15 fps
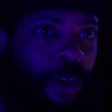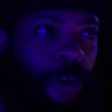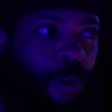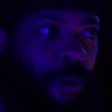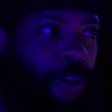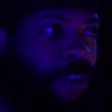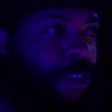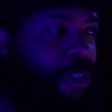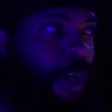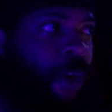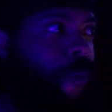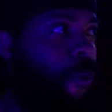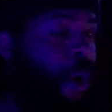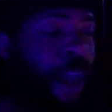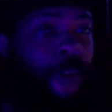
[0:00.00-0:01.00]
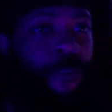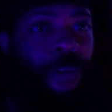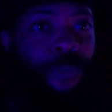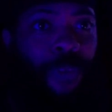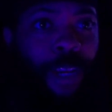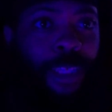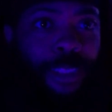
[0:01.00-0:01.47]
Or whatever
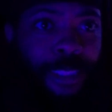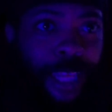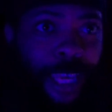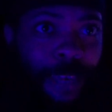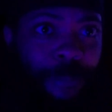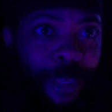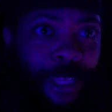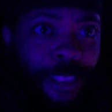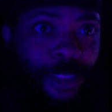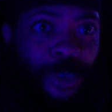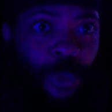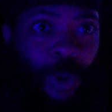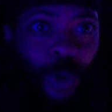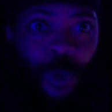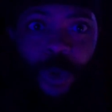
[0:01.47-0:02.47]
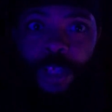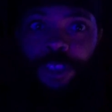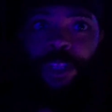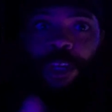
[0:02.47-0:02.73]
the fuck his name is, the one who